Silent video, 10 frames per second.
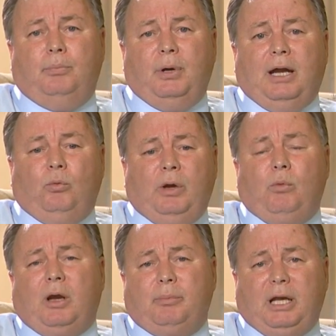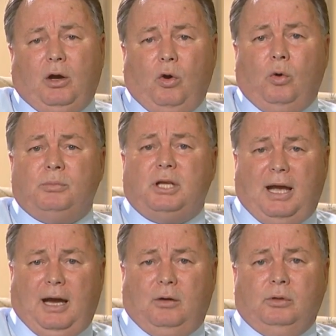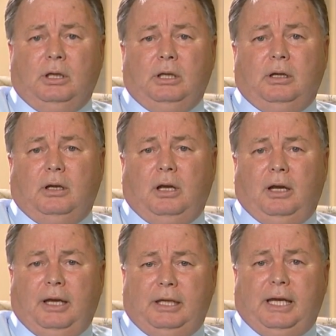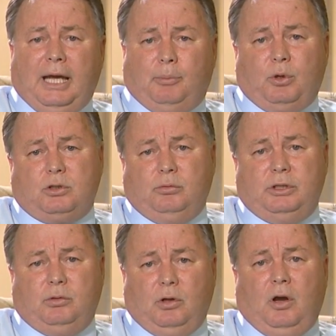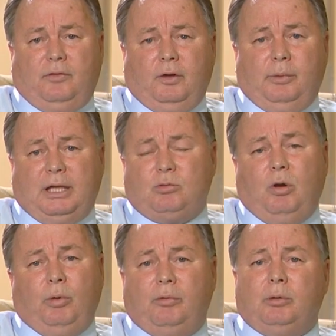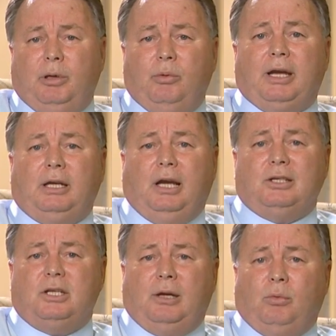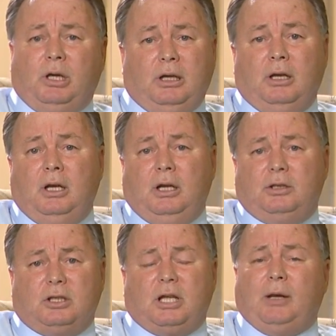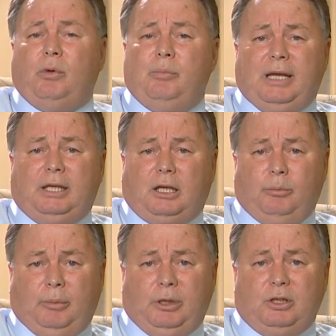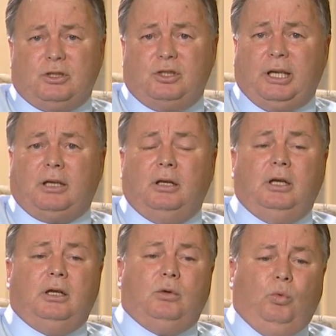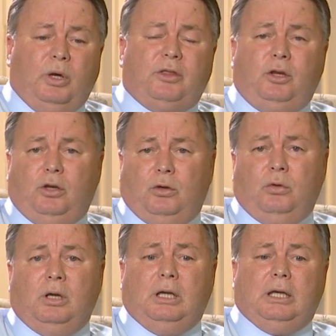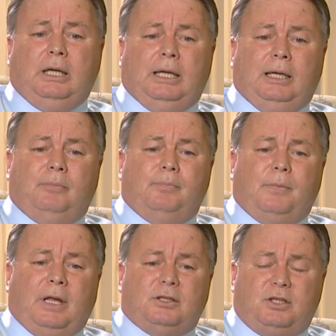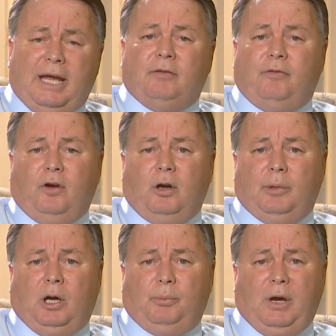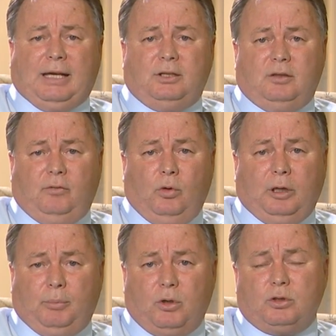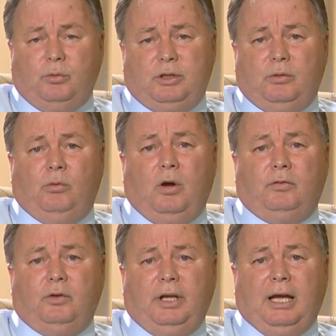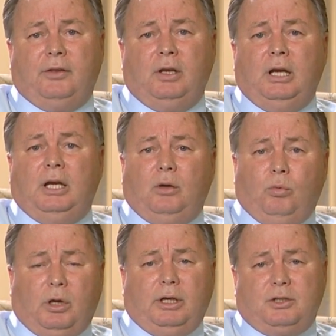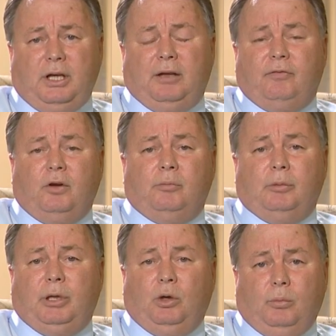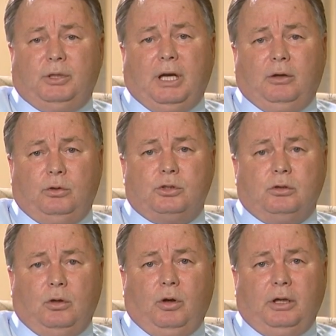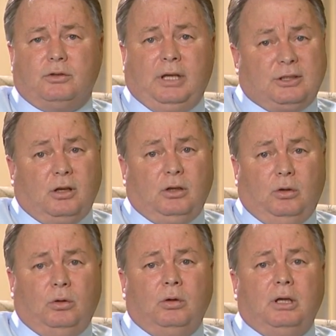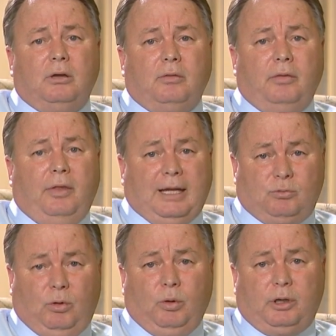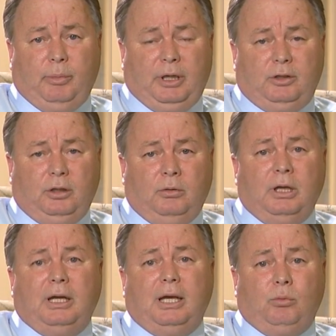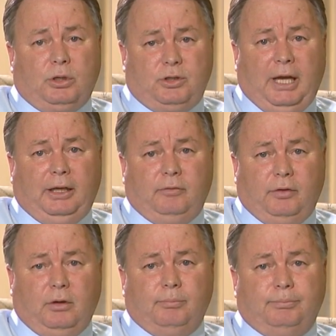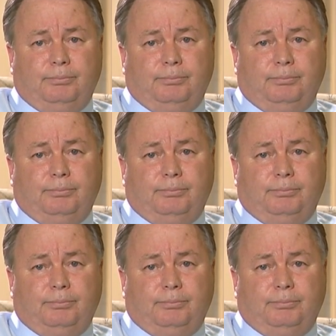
But we want to be a hometown Indiana personal injury law firm, and that's what we want to be recognized at. And we're going to, just like we made the commitment to stick with you and stand firm in our practice of only personal injury and wrongful death, we're going to stand firm and be hometown Hoosier lawyers. That's our goal. That's what we're committed to, and we're standing firm.